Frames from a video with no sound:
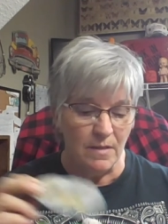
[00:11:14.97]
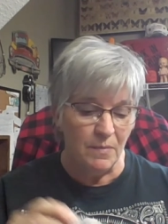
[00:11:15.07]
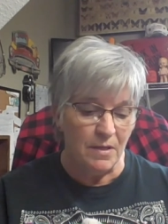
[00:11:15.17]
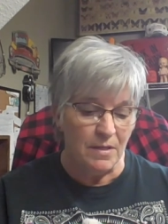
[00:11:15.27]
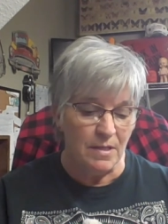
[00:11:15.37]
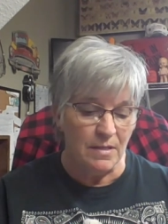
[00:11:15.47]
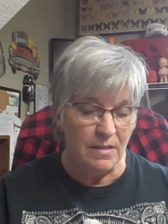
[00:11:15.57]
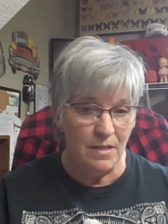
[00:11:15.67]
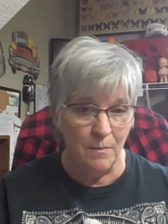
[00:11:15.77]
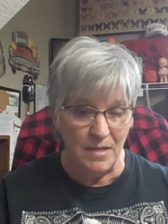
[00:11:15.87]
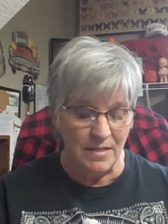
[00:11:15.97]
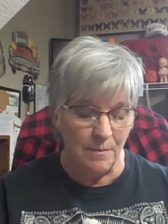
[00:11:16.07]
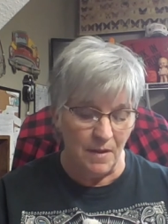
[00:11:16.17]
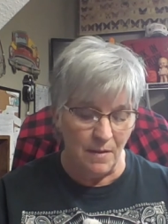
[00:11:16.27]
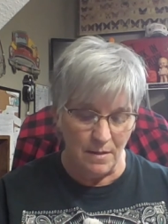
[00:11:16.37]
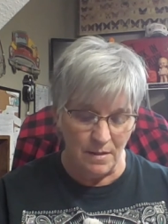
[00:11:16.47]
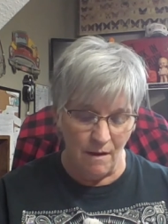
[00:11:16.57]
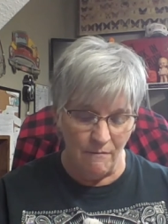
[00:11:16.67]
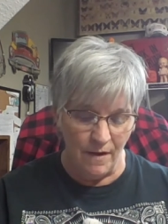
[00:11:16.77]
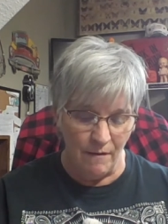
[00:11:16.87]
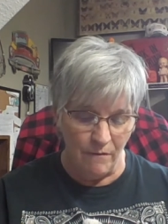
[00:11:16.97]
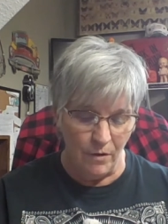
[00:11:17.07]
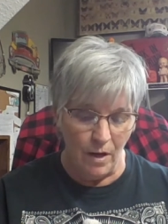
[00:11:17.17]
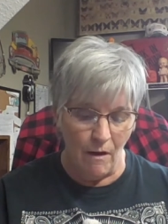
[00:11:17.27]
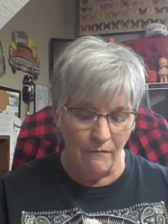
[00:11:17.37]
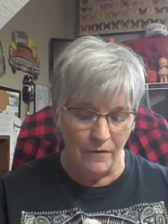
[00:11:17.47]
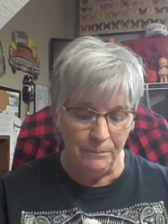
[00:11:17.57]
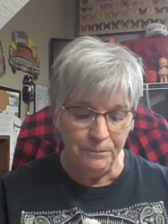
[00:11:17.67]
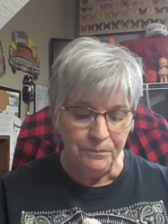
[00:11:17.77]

because this is going to be something that's not found very often.